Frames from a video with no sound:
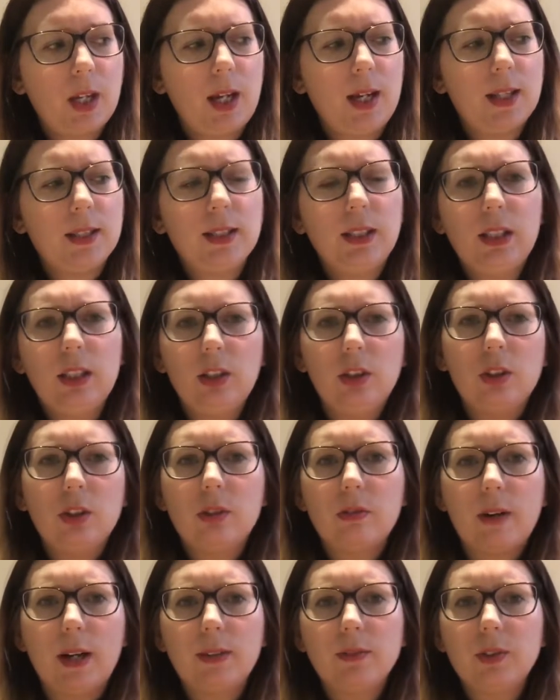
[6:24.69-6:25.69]
had a little
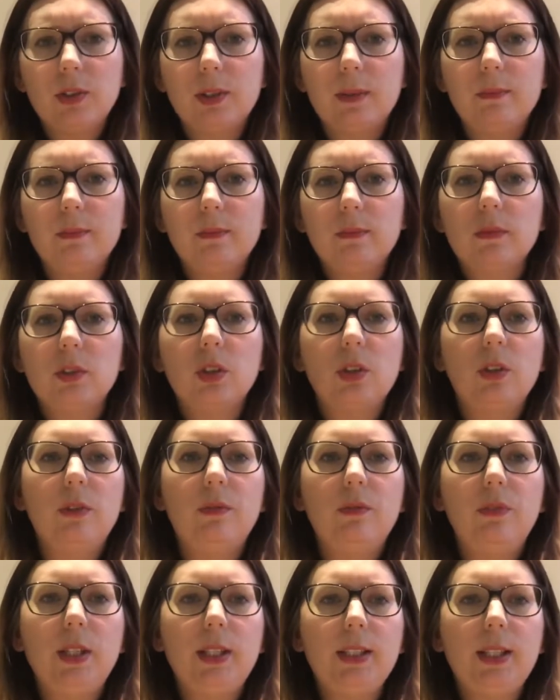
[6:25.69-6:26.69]
look around some sort
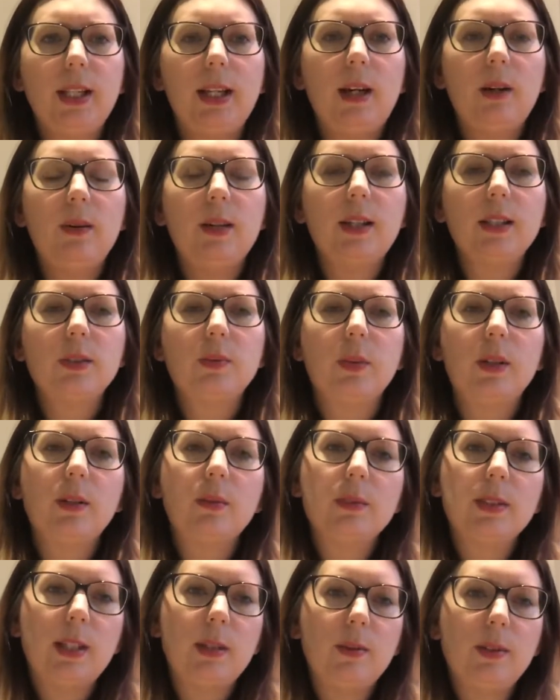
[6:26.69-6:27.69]
of retail outlets when I
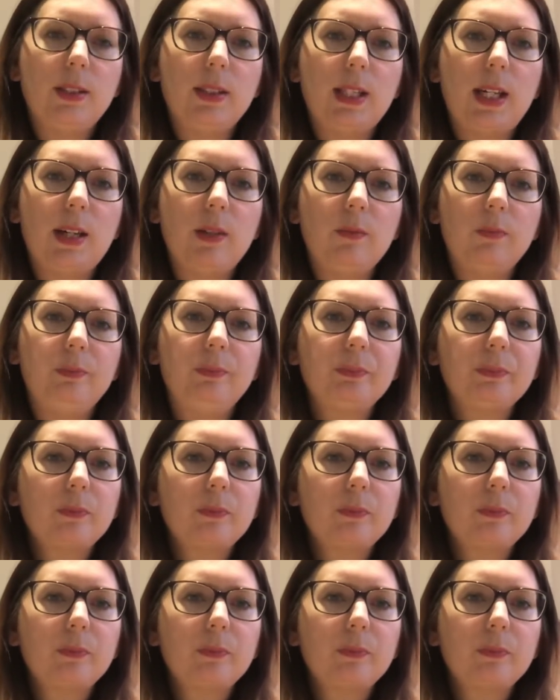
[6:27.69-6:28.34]
was out in town